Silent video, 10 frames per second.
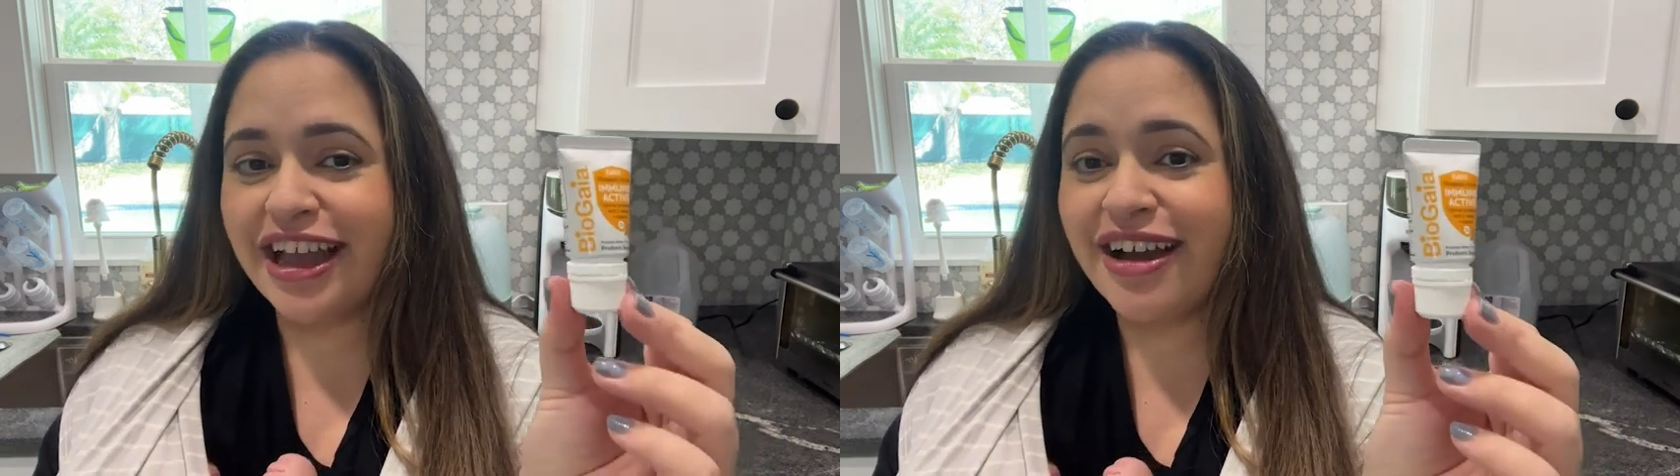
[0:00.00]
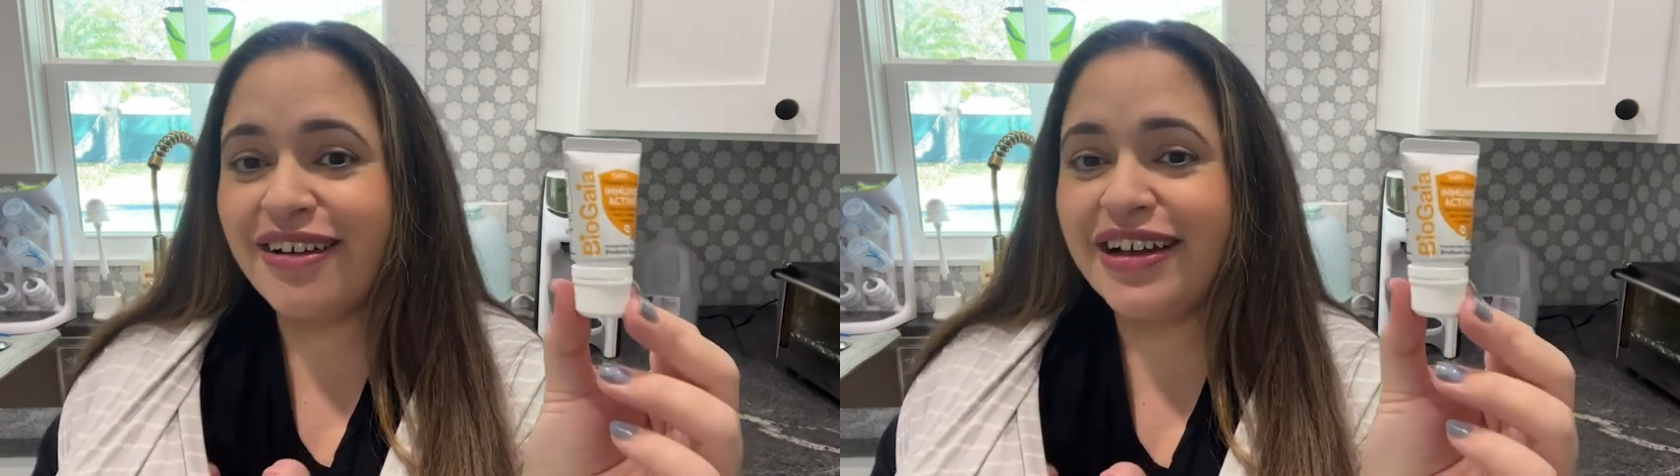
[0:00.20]

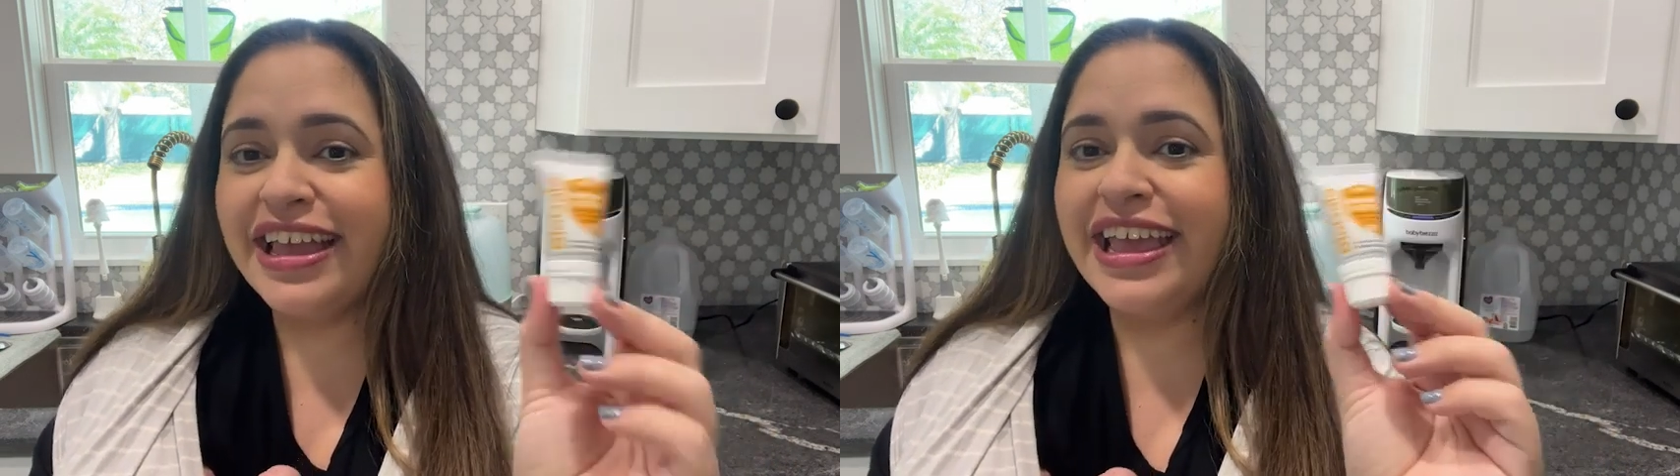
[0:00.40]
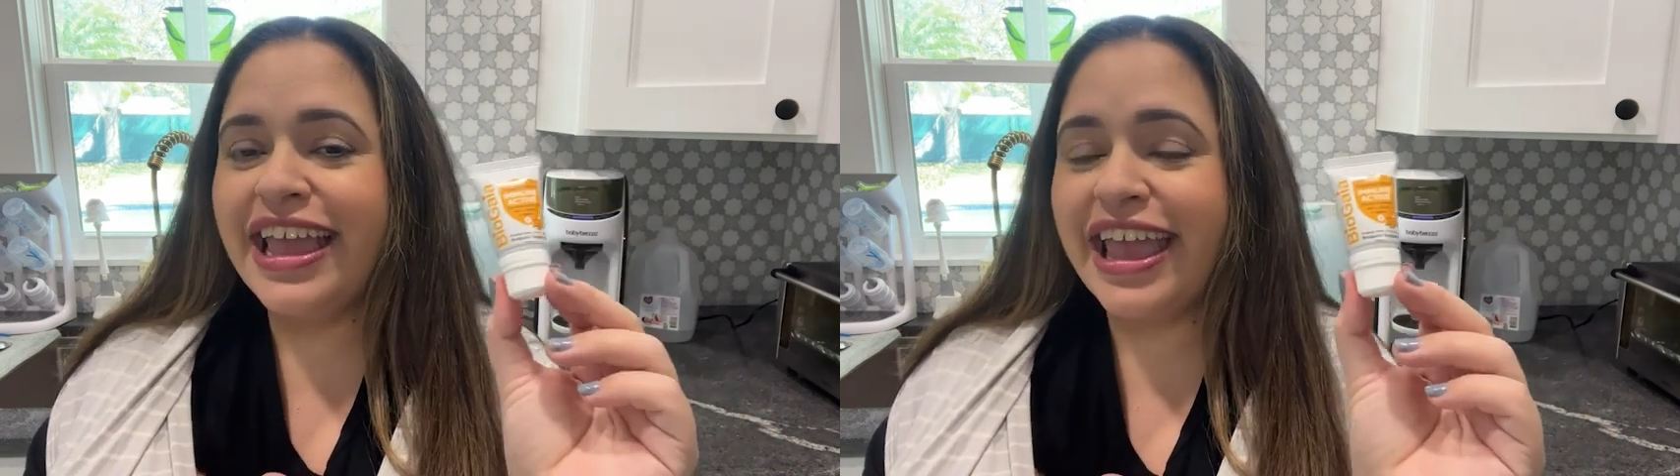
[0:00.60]
out,
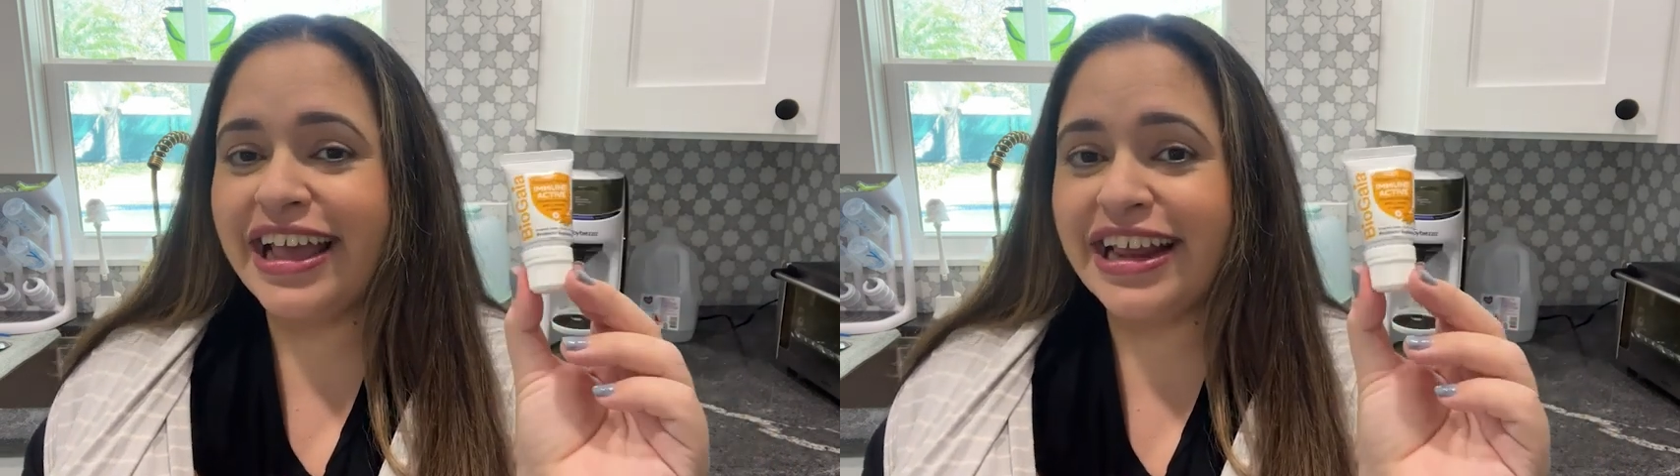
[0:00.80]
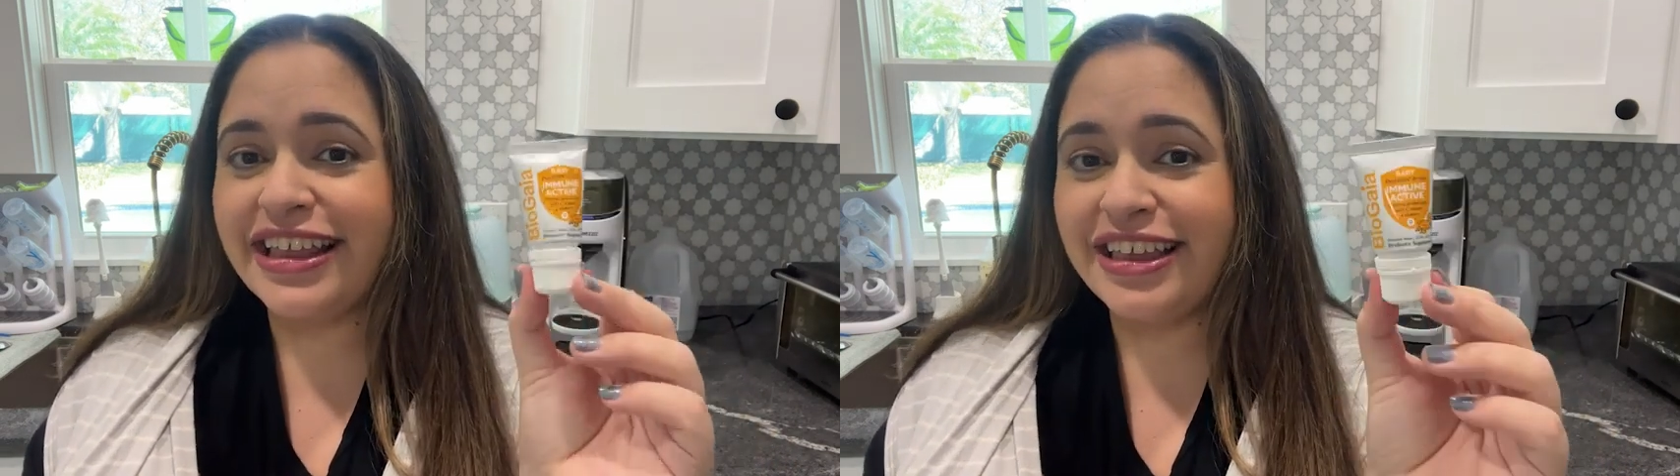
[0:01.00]

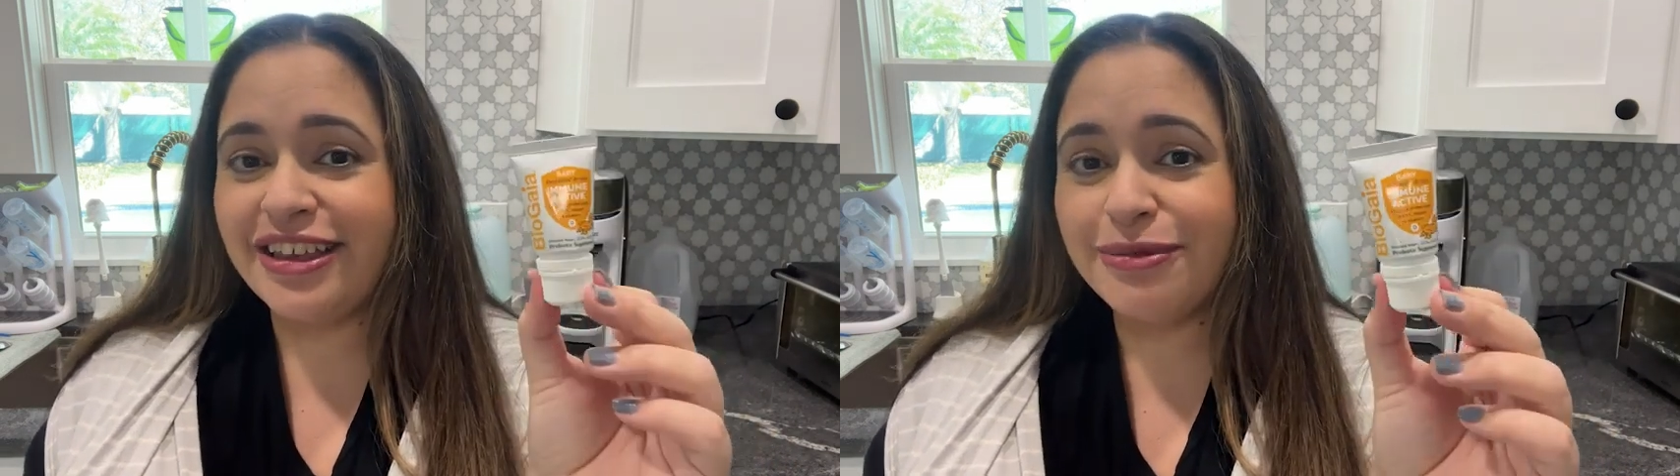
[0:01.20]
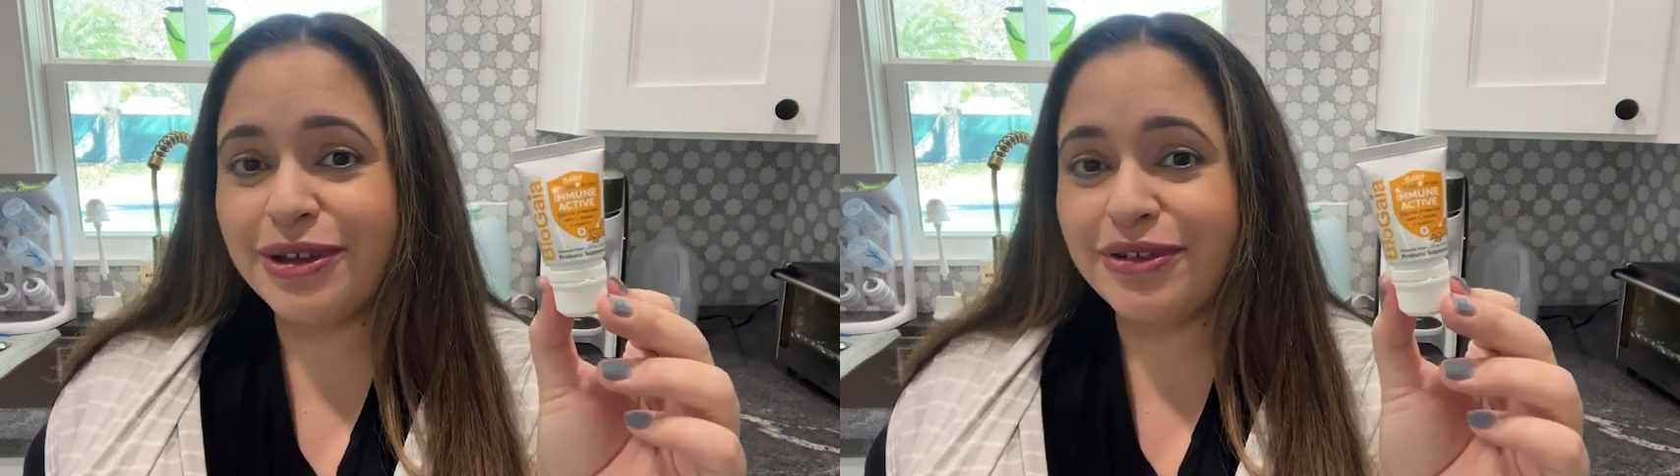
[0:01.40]
and I think you'll be